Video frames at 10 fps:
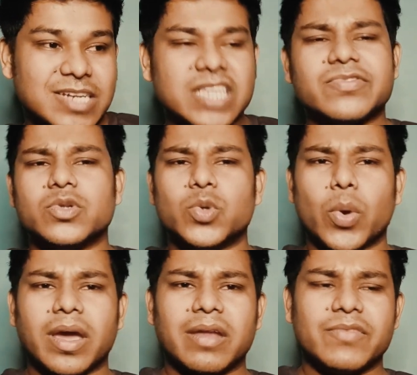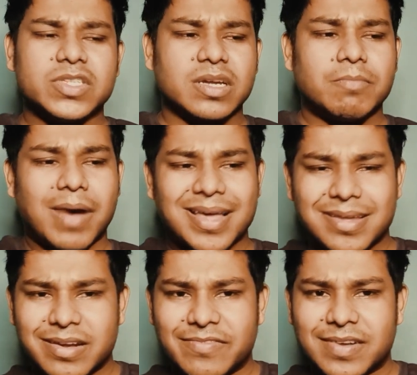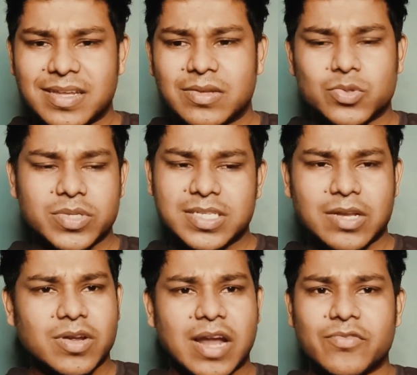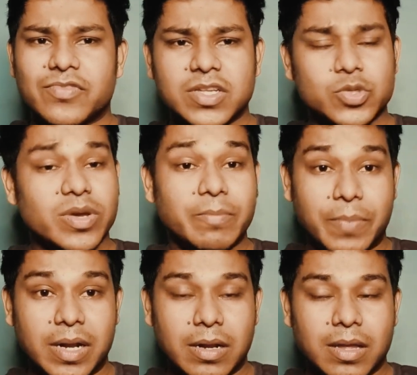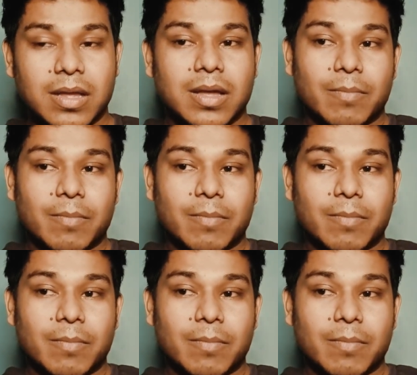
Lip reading: transfer the token, which can buy the NFT. So these are the kind of things you can build.